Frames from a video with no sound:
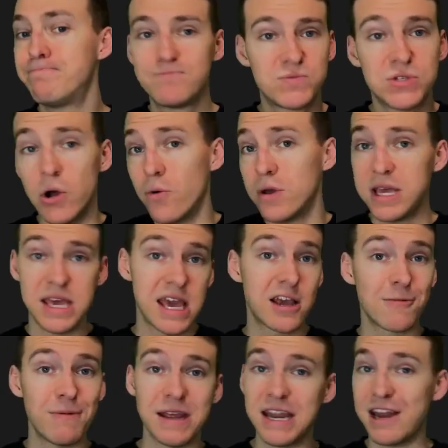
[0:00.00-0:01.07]
So it
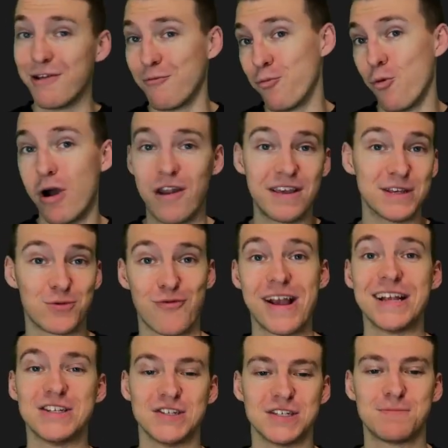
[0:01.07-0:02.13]
could be in any one of these
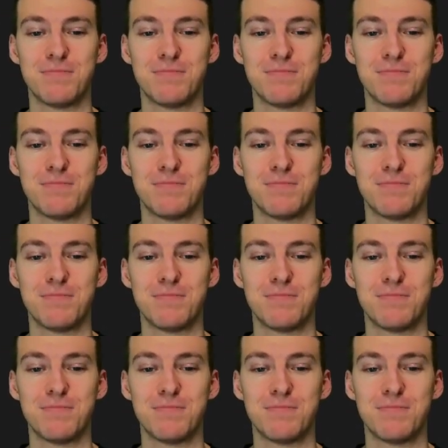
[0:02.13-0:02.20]
ranges.